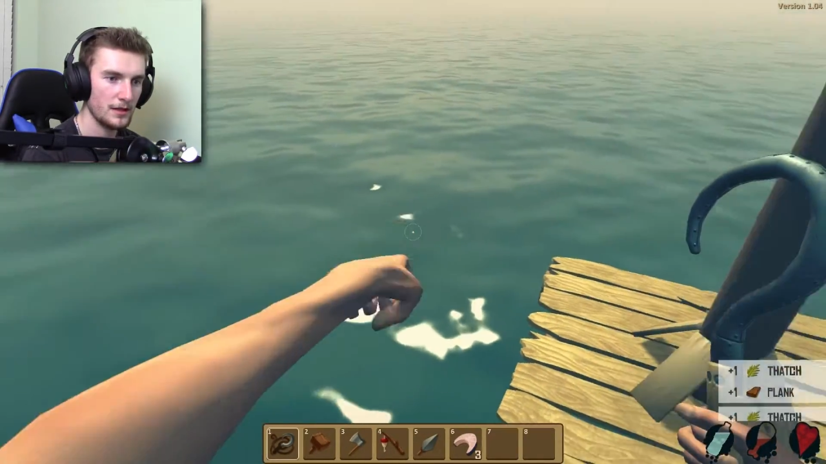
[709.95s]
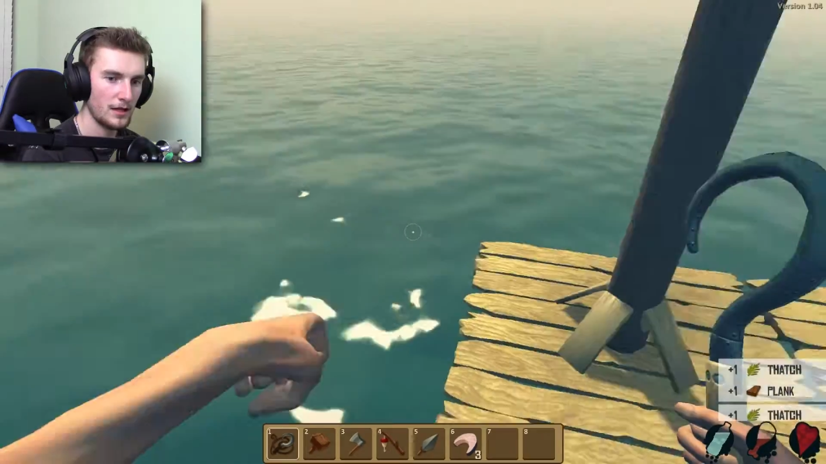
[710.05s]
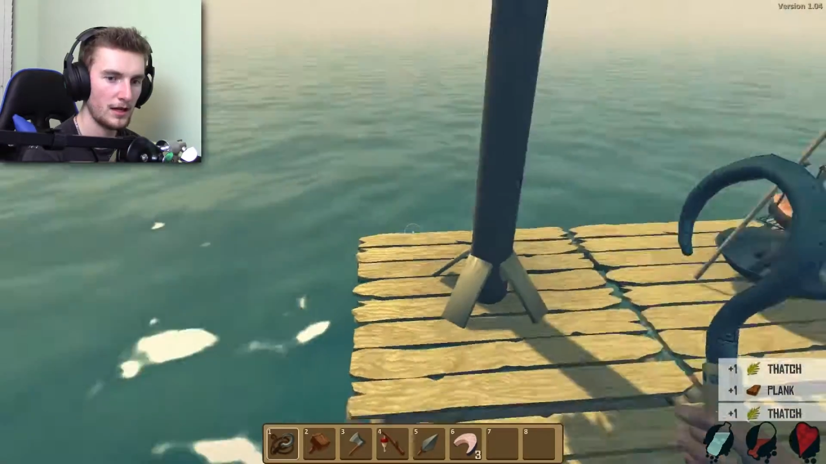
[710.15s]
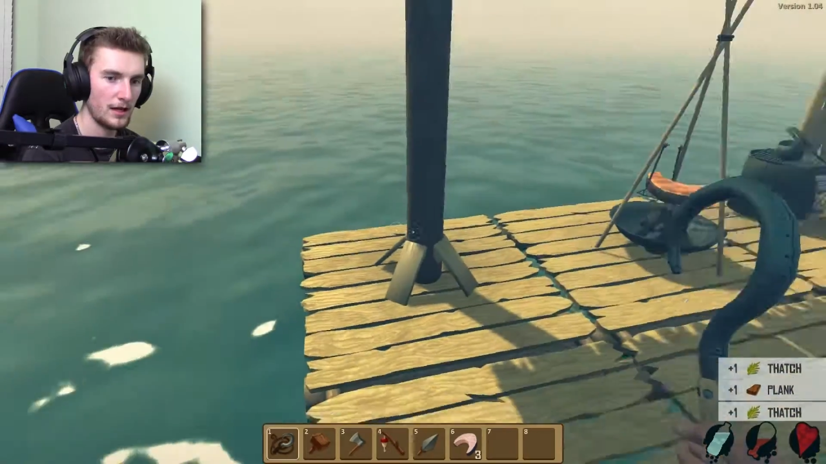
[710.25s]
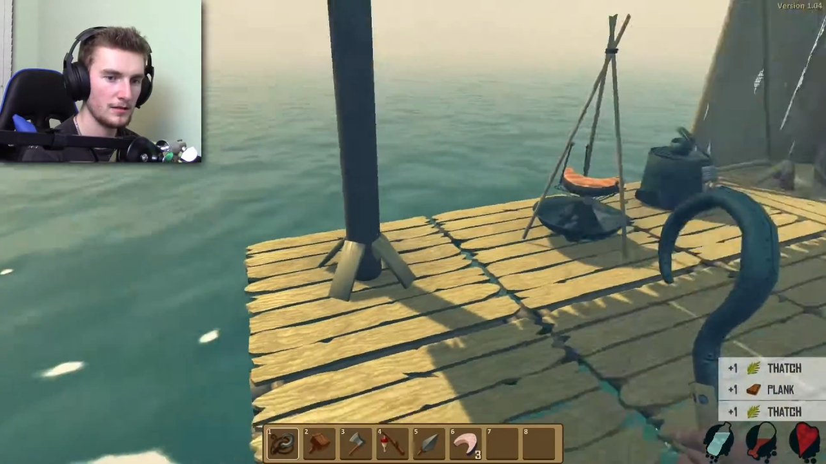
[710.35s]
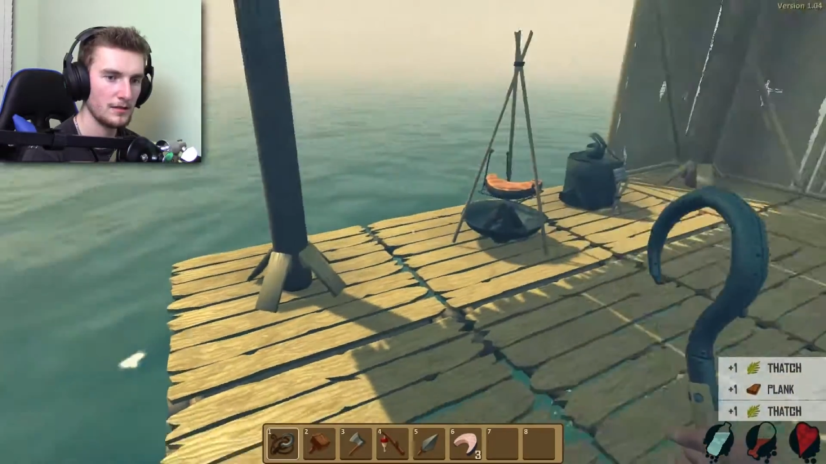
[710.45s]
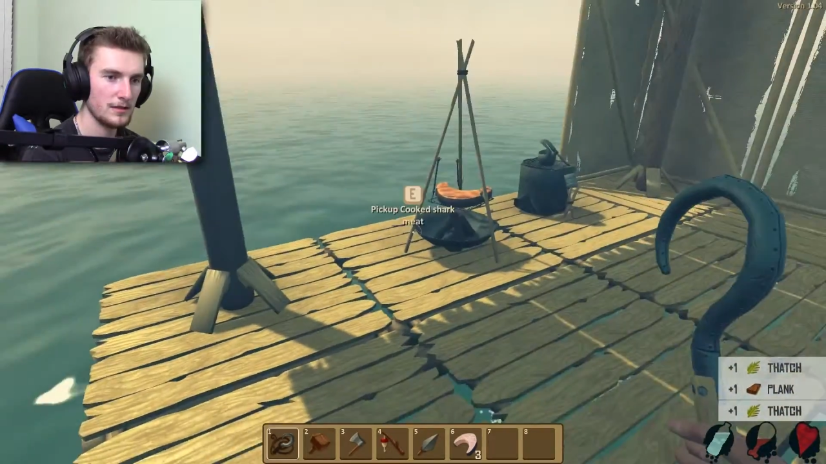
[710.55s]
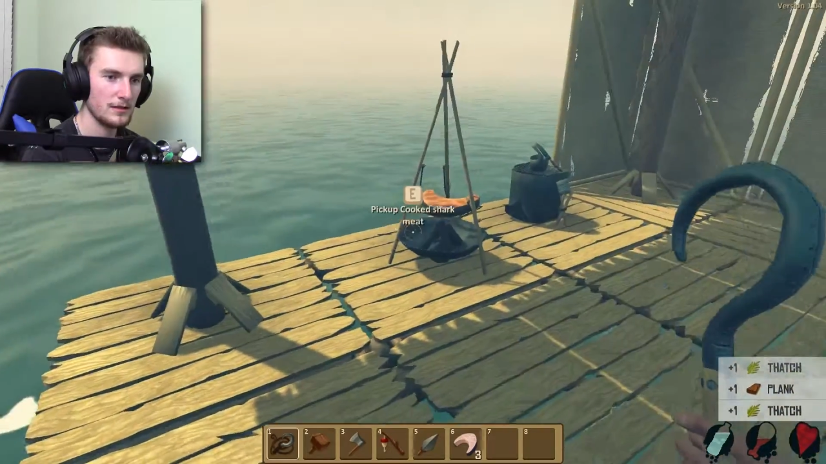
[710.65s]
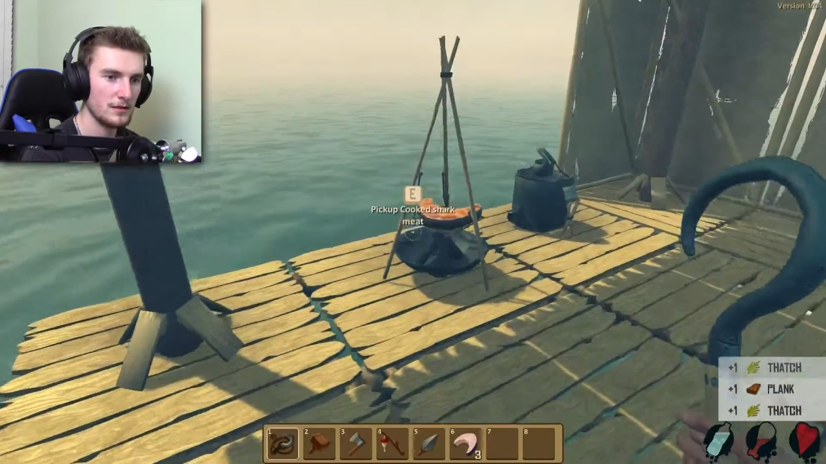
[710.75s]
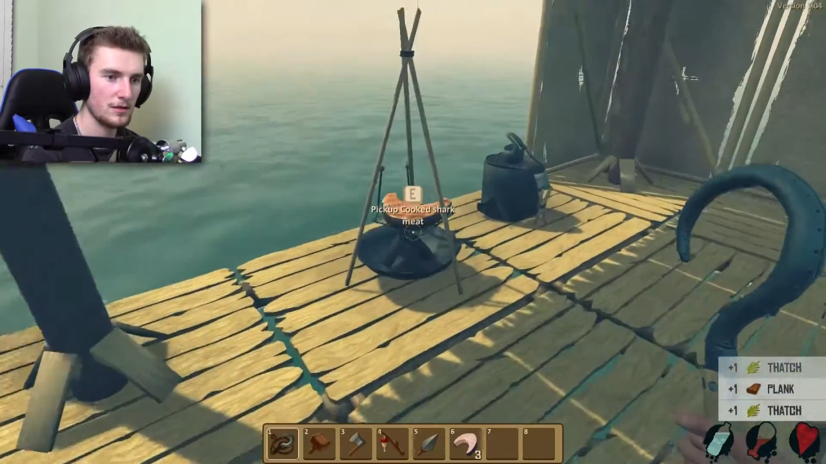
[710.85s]
I can see
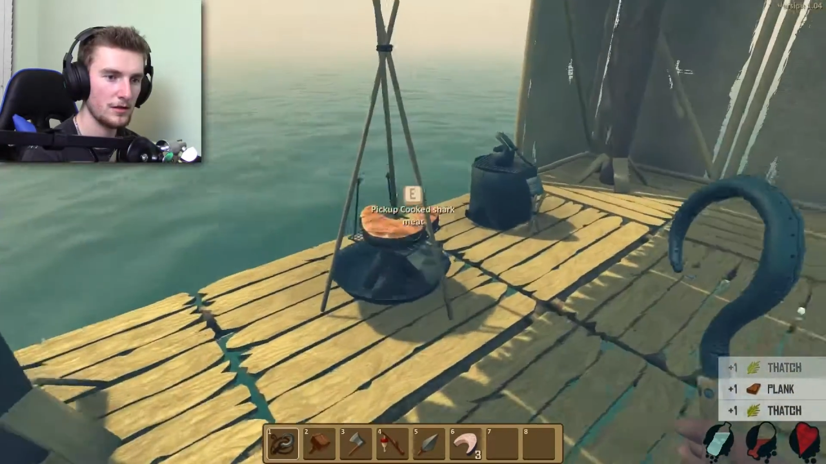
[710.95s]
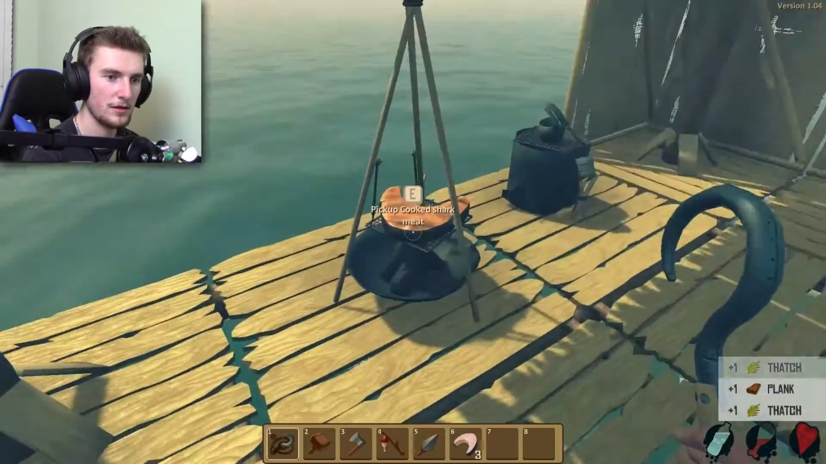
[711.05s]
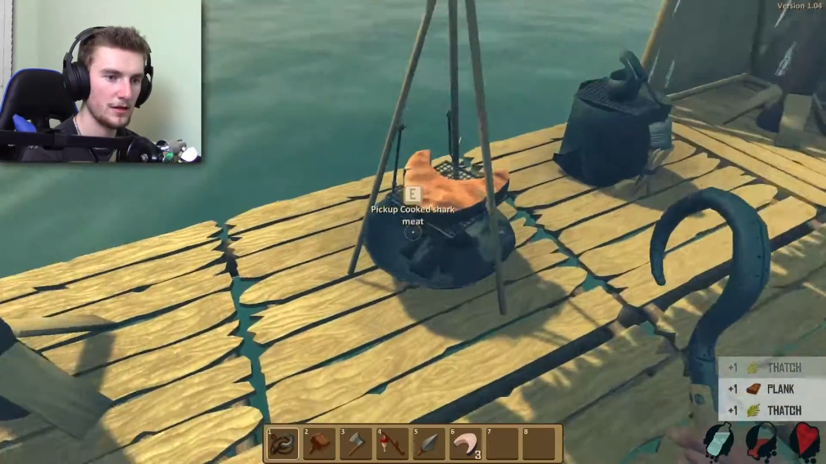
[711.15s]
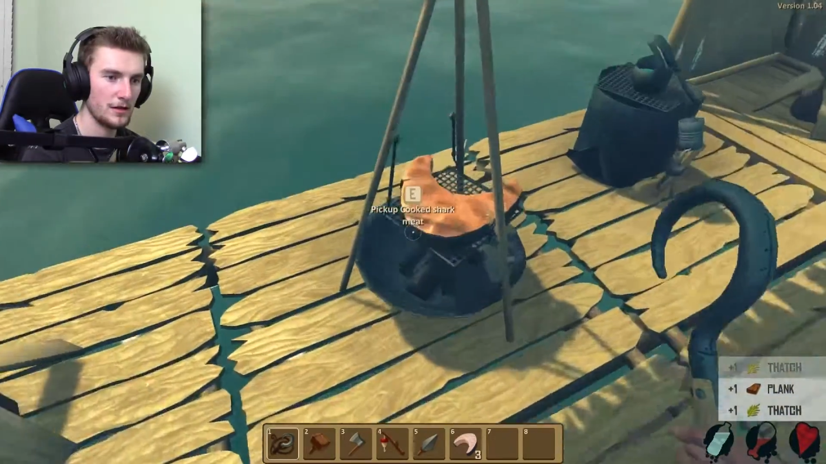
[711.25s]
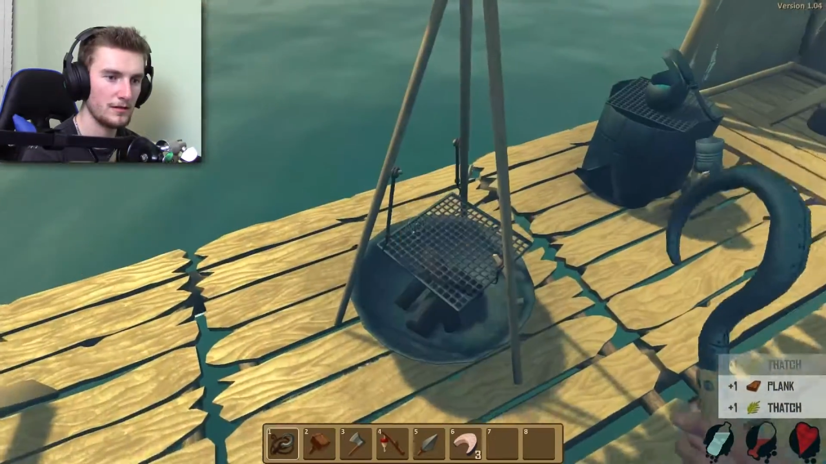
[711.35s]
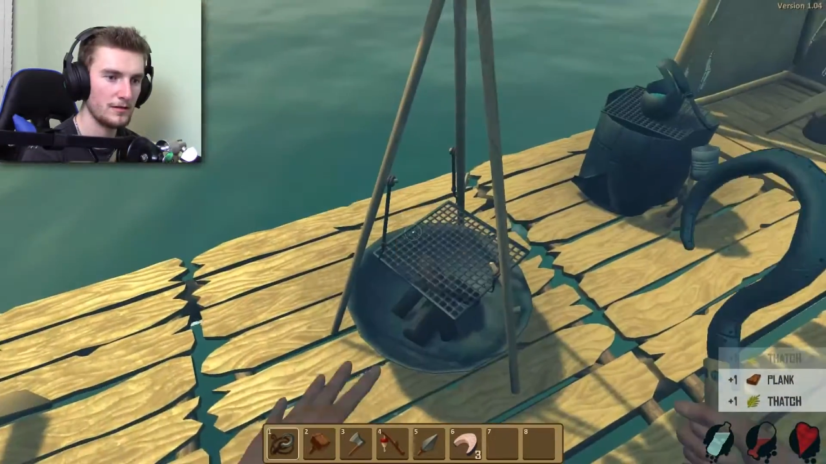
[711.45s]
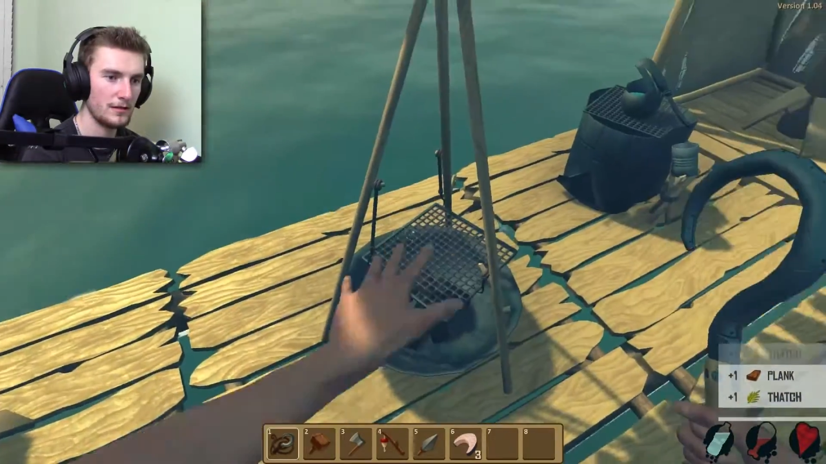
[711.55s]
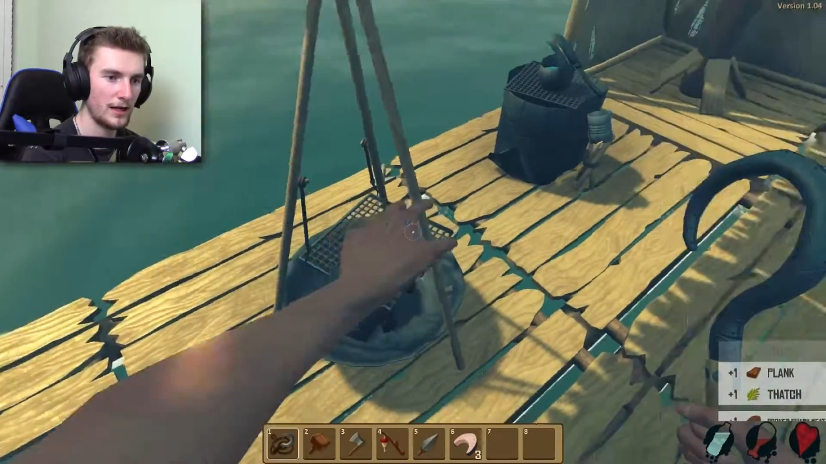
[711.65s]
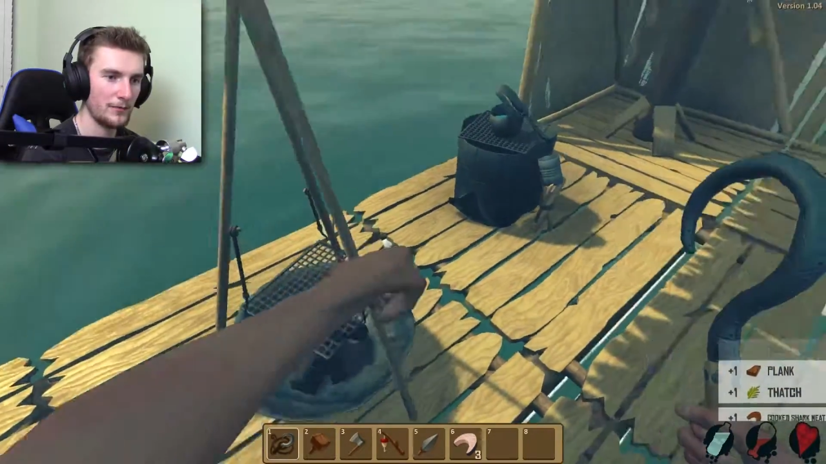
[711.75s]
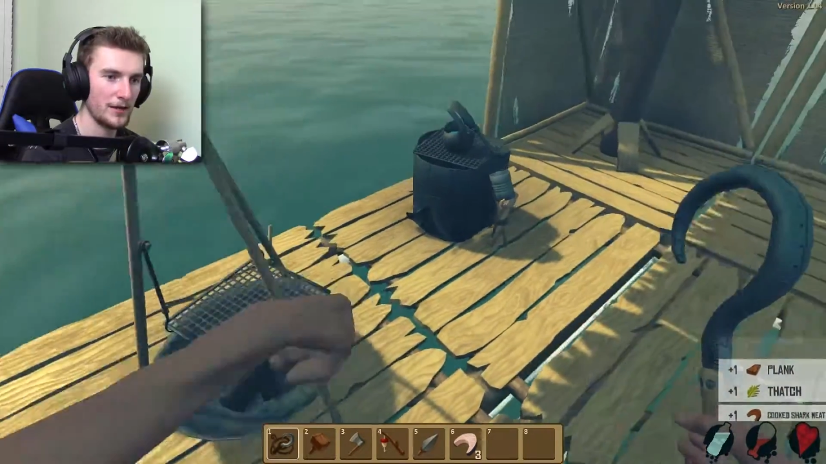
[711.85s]
this is a good uh,
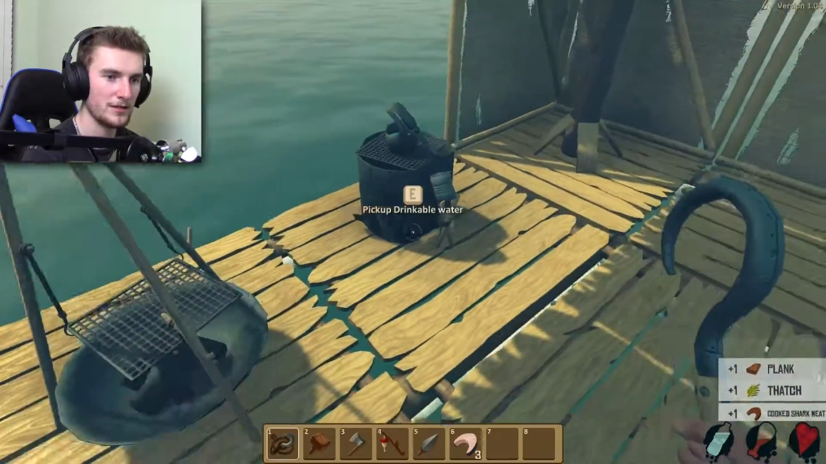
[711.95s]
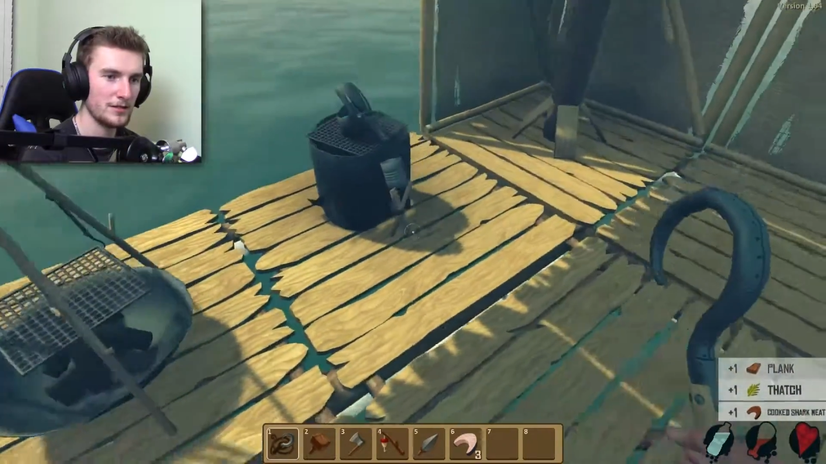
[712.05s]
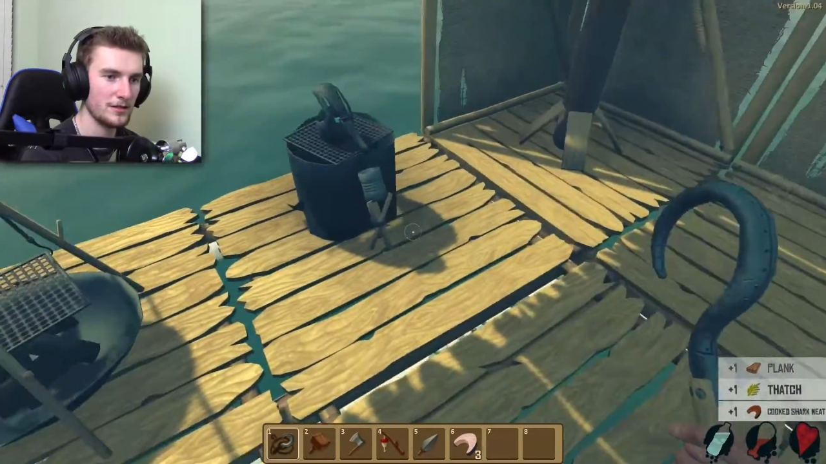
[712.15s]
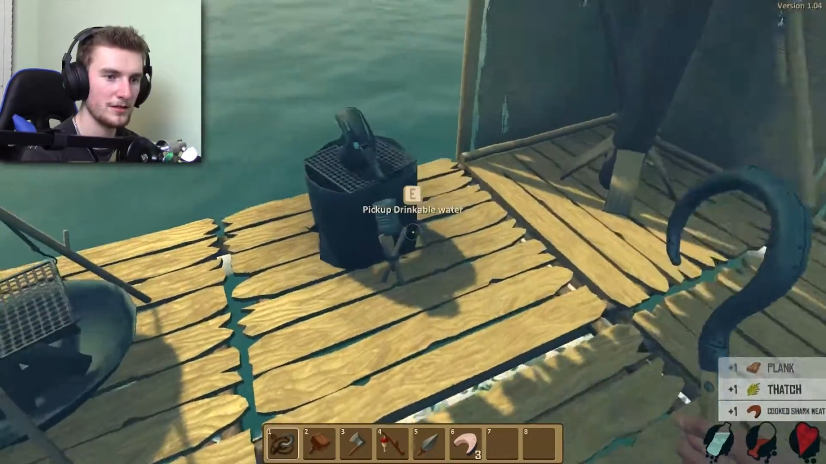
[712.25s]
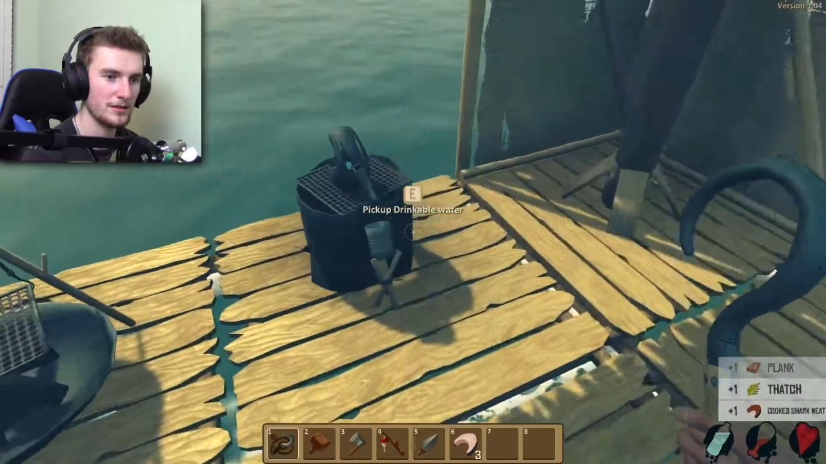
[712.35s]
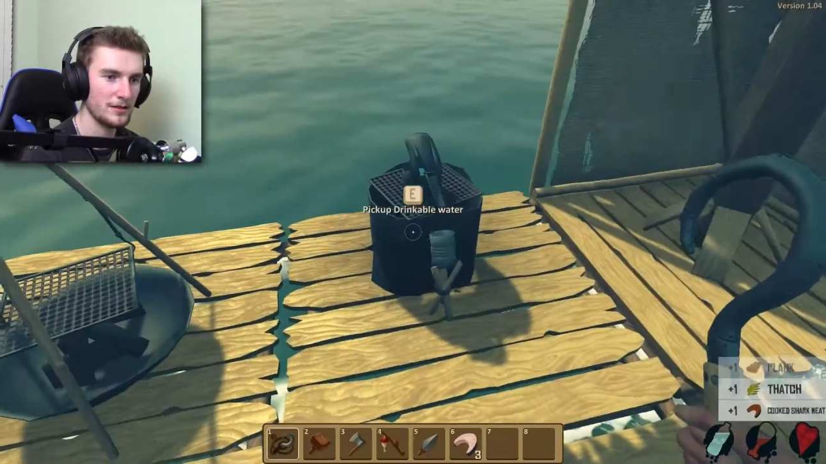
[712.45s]
time waster.